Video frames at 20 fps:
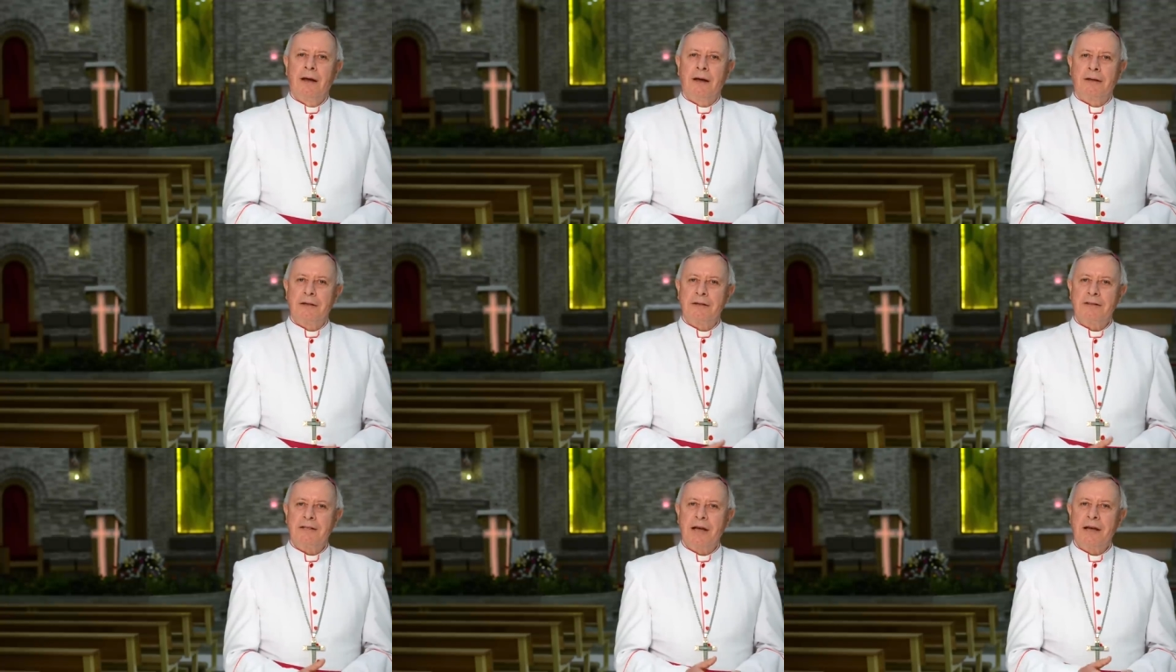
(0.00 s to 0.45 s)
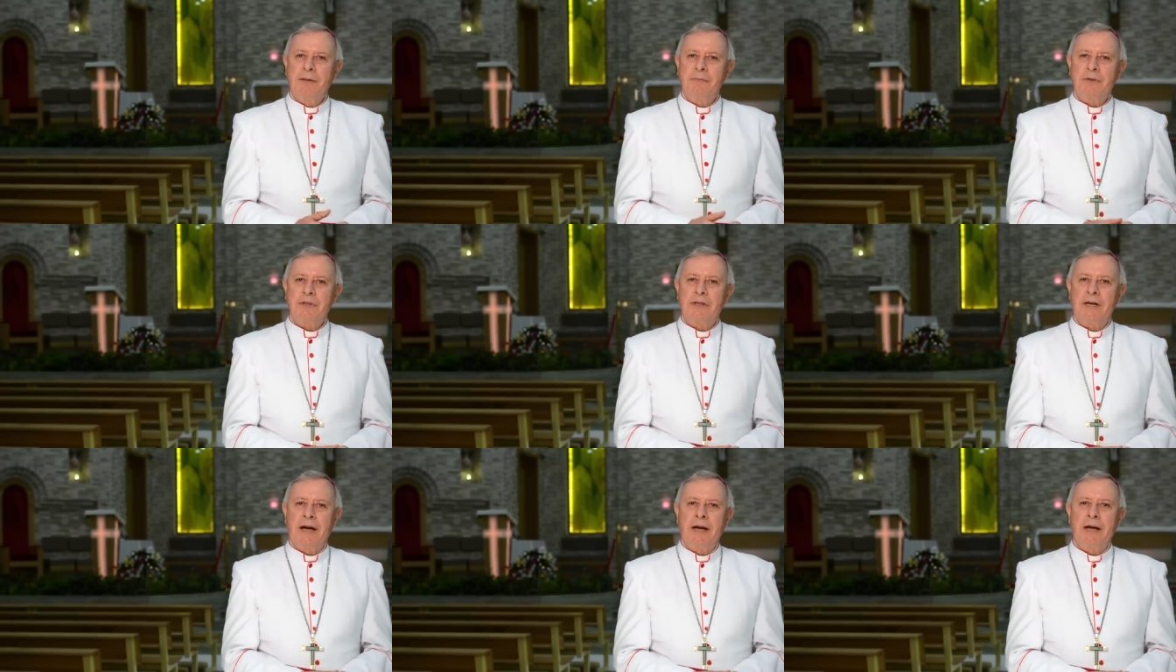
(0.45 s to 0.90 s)
At the
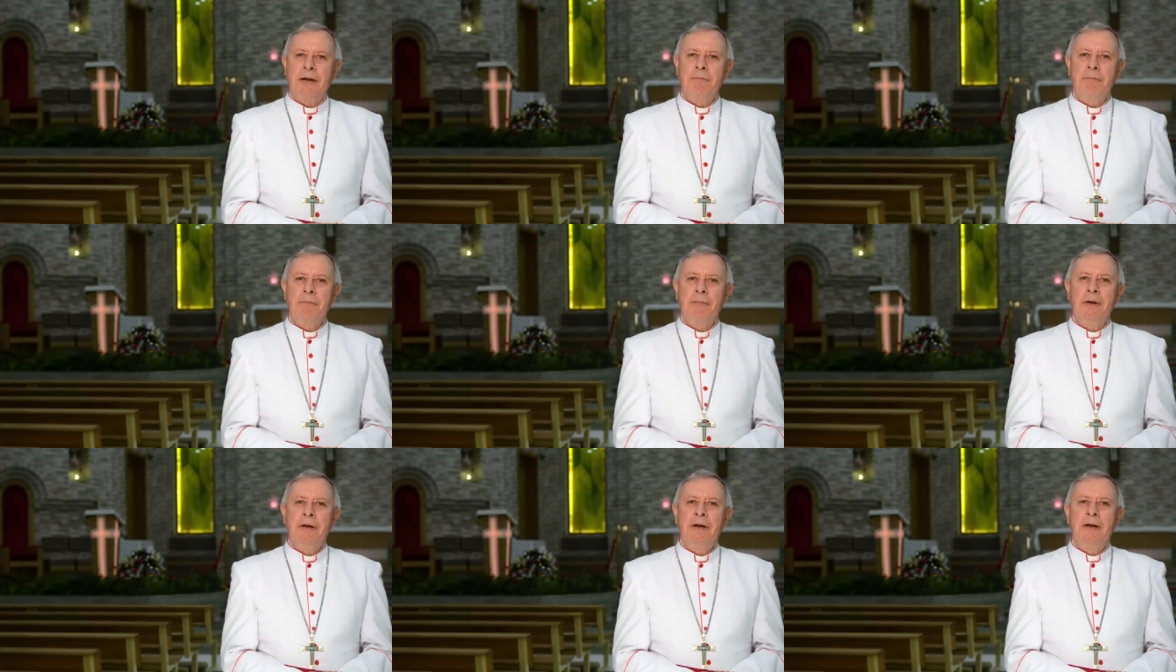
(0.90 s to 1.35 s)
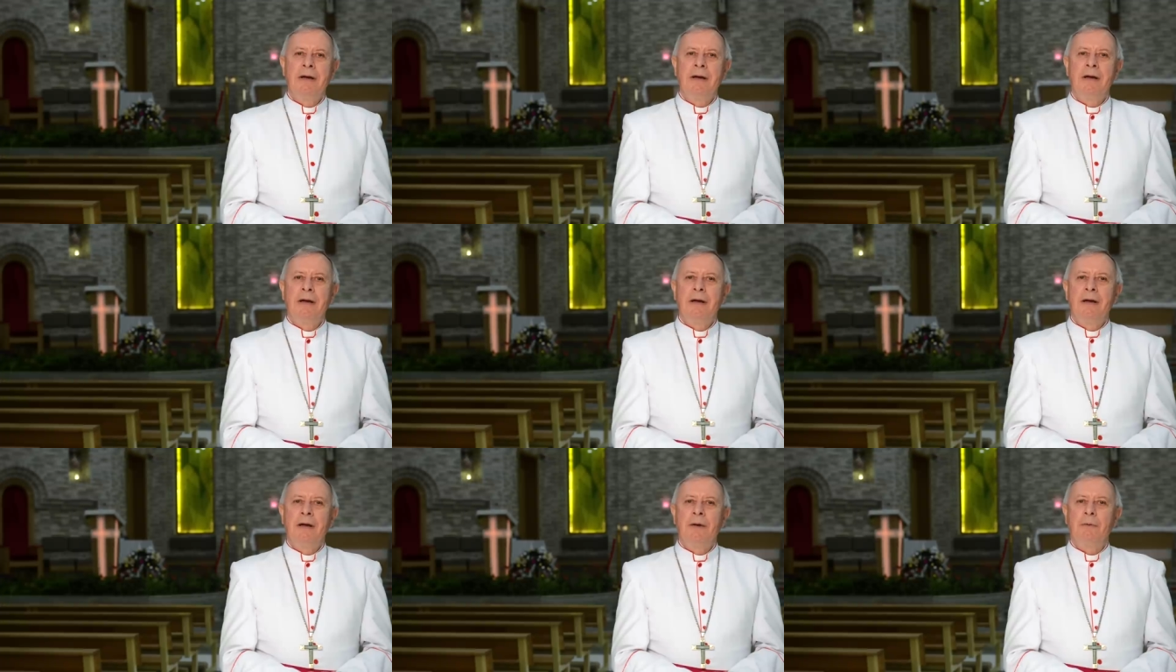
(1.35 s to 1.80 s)
same time,
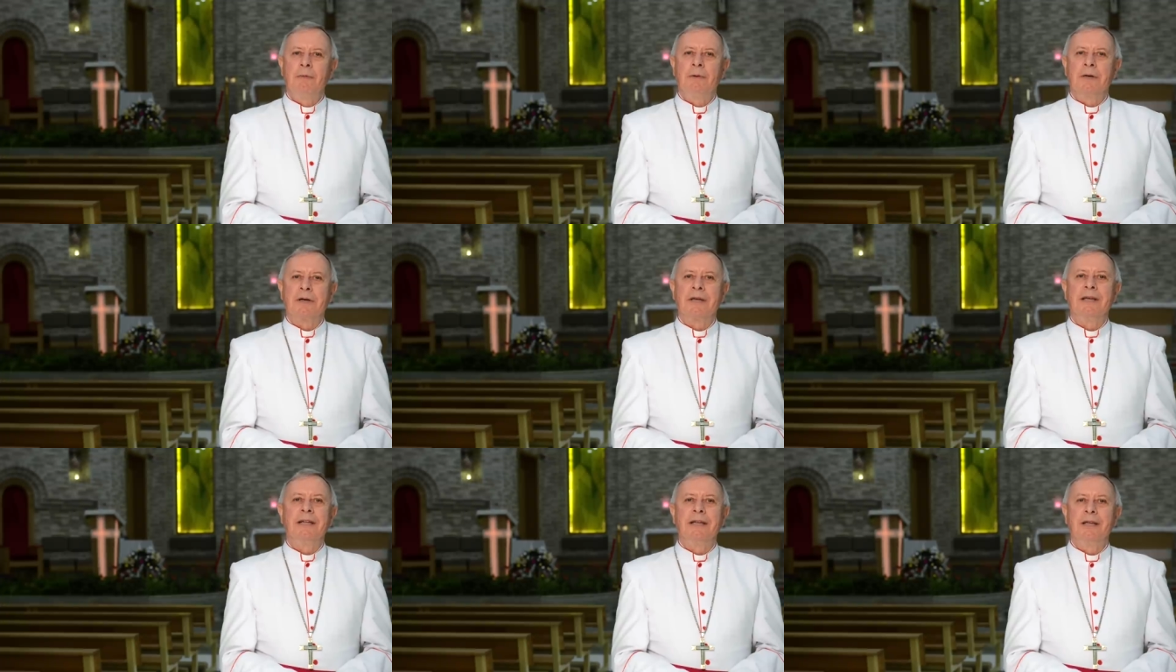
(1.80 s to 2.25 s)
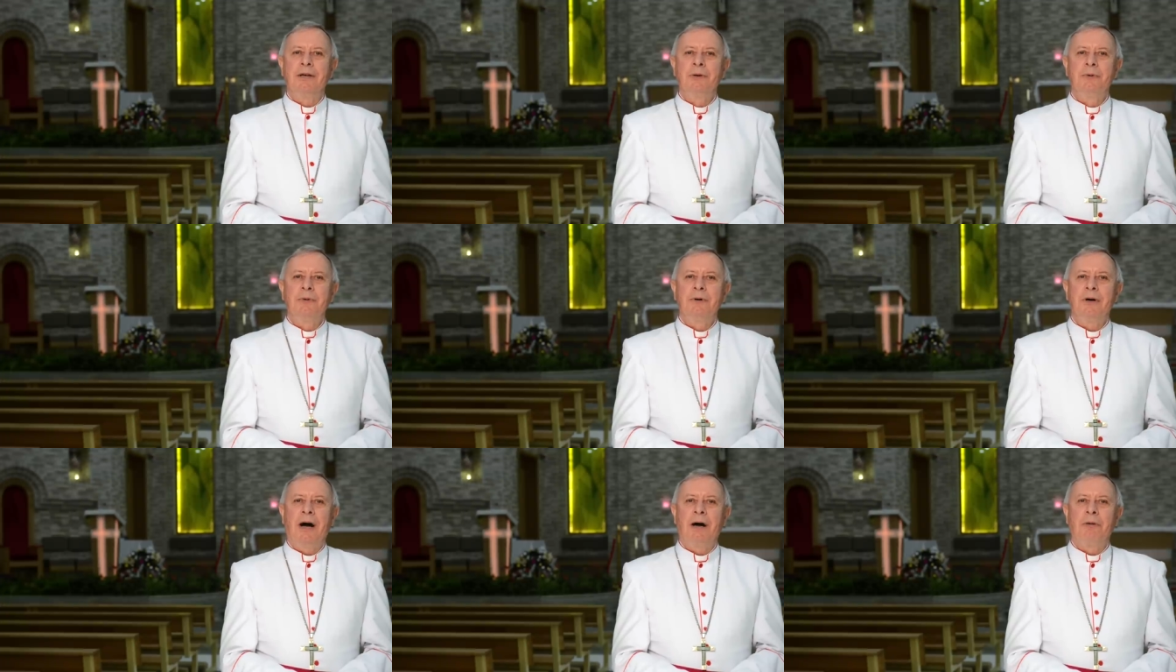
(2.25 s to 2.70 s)
we
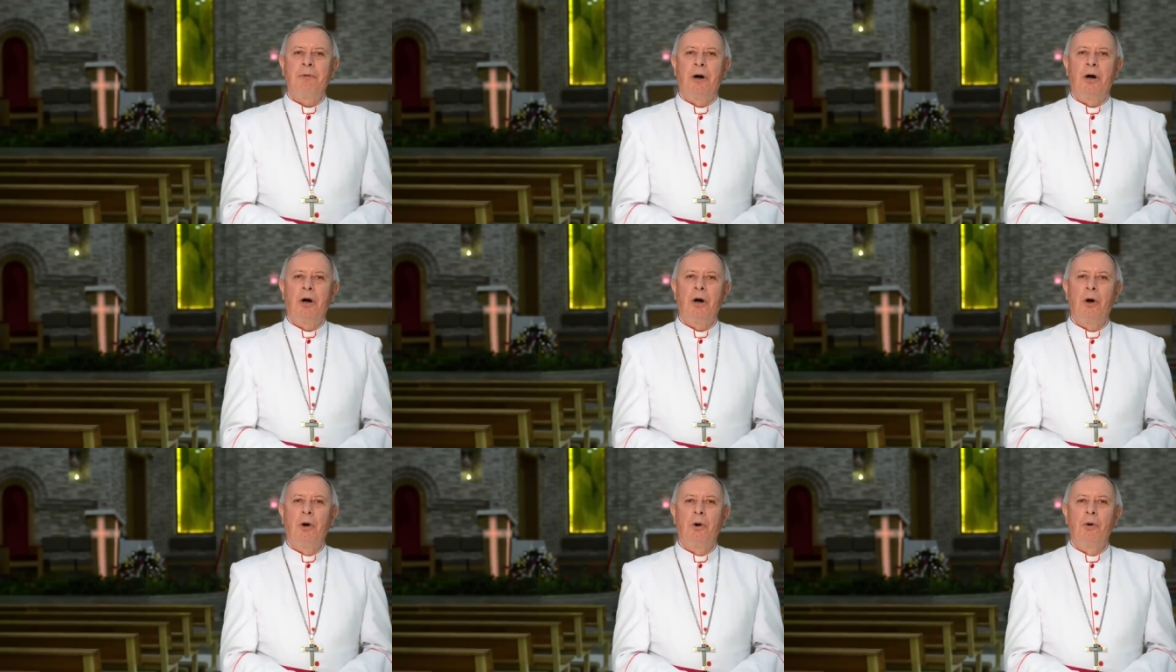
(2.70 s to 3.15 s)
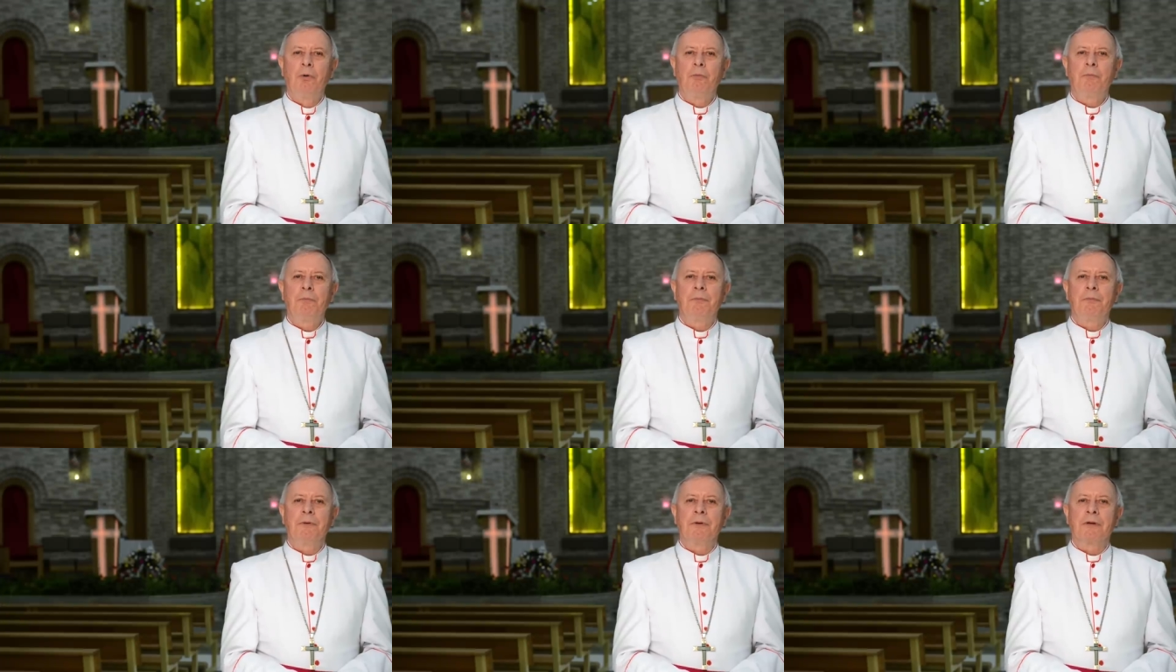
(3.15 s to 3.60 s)
renew our
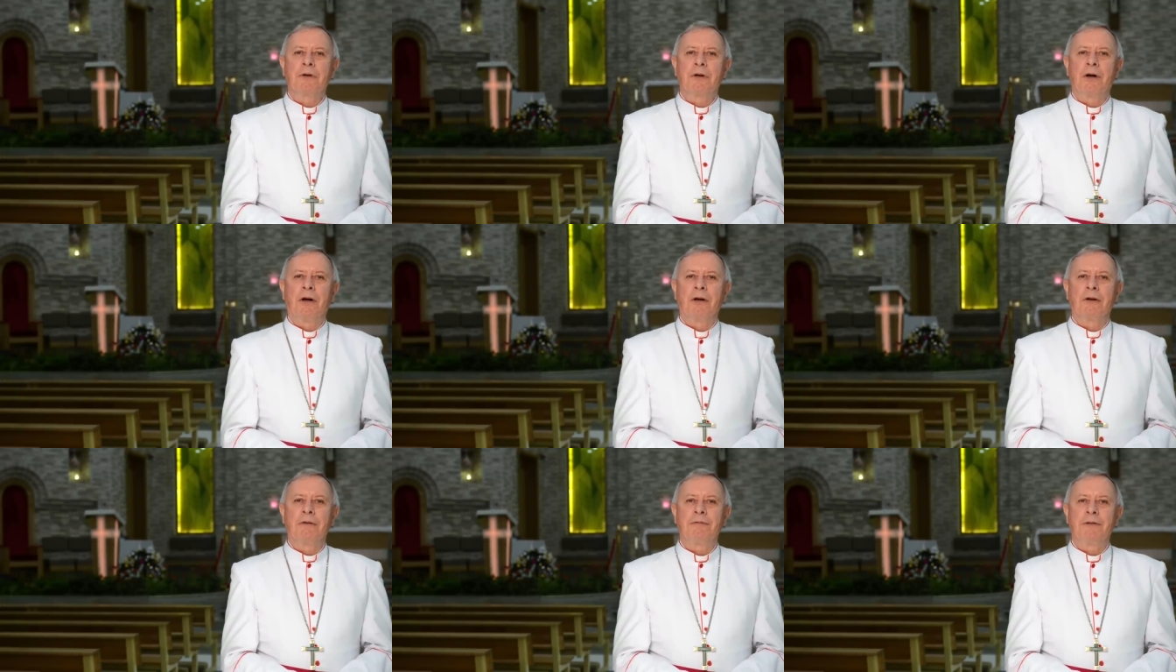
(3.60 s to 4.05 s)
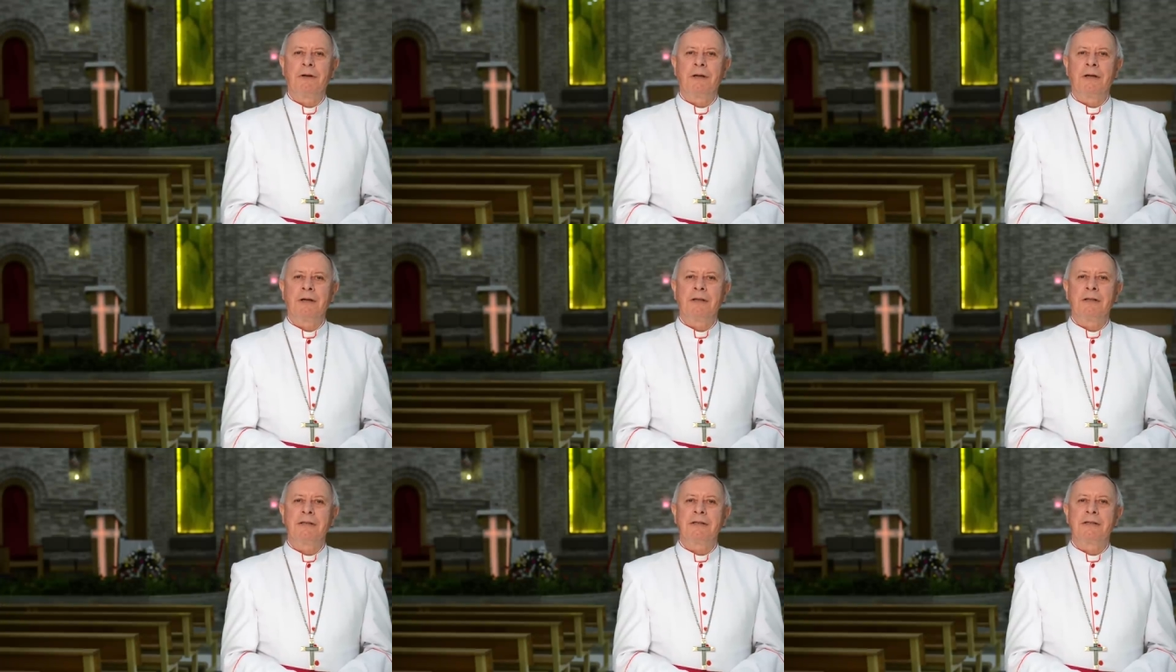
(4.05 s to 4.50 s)
hope and
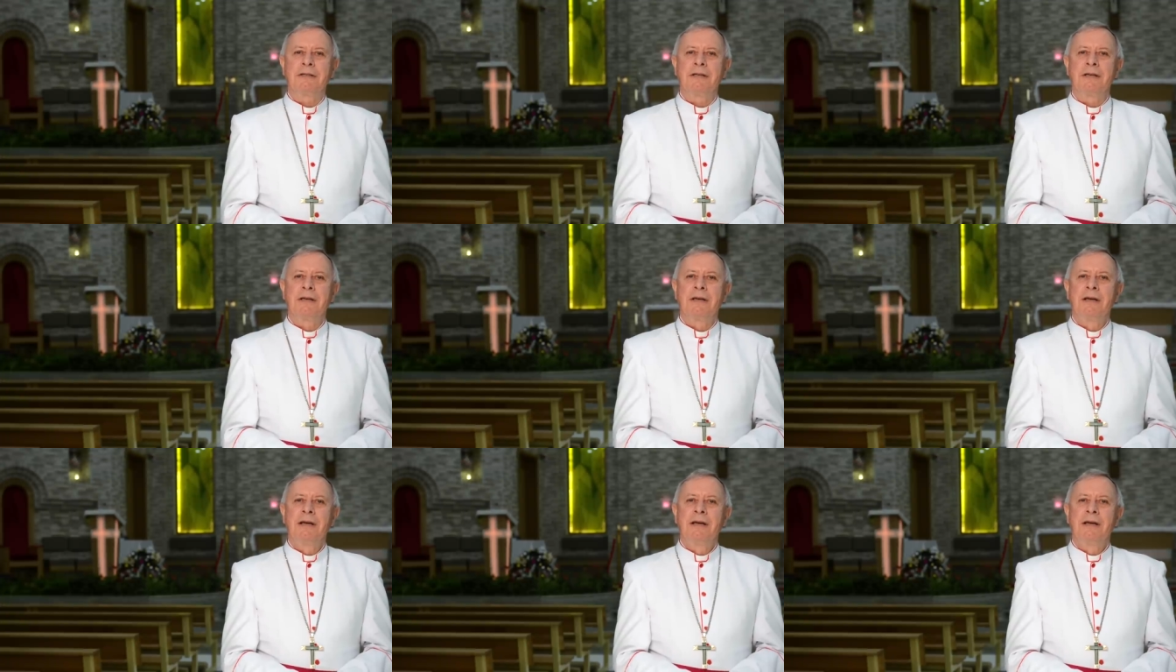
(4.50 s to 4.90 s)
confidence